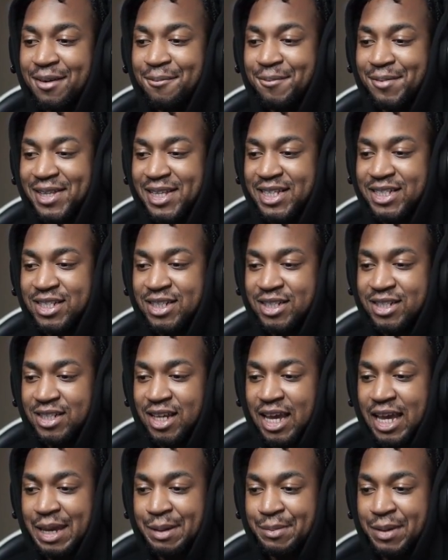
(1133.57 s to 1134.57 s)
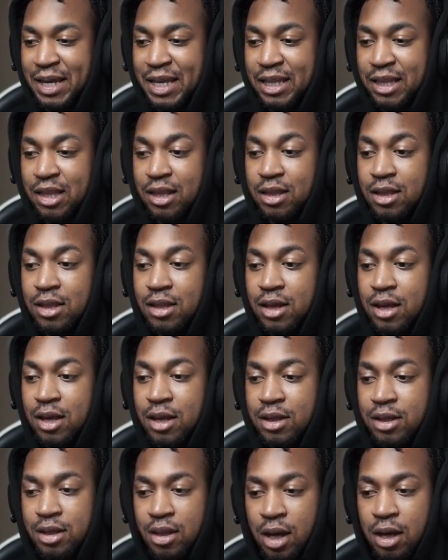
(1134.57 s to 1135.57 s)
But let's just aim in.
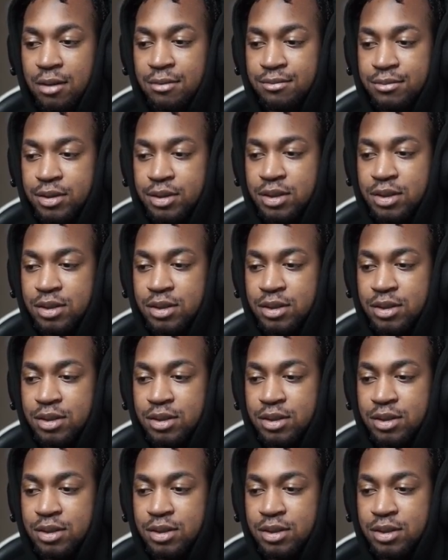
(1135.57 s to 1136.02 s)
Thumbs.